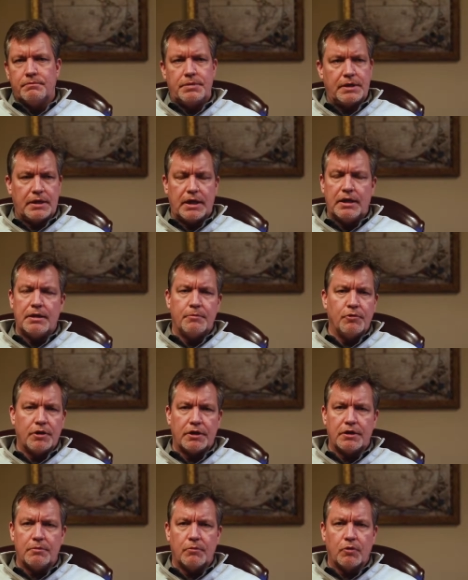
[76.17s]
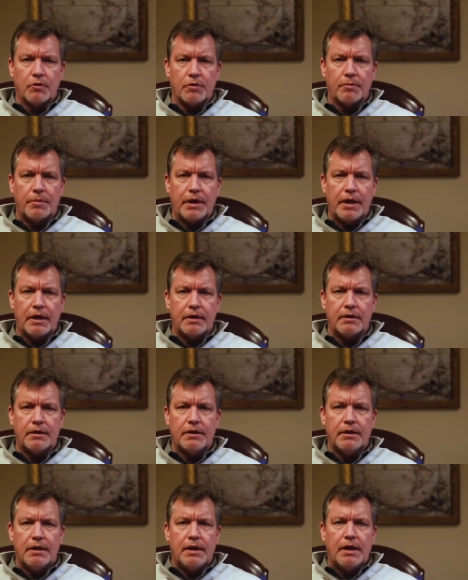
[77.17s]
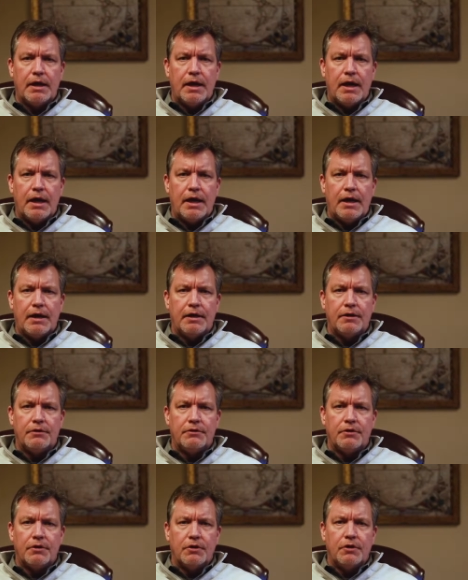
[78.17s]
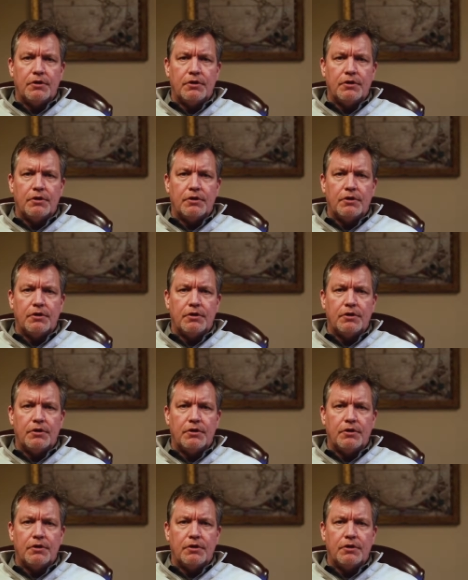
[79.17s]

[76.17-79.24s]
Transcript: pick any brick and mortar bank, and